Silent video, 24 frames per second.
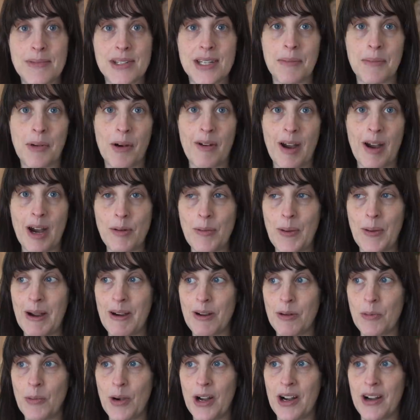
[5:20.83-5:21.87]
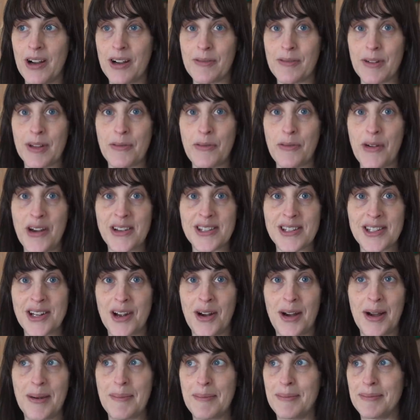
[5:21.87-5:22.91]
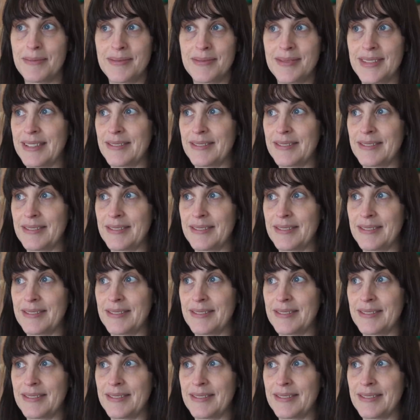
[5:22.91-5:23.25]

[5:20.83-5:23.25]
tomorrow where I work for the first time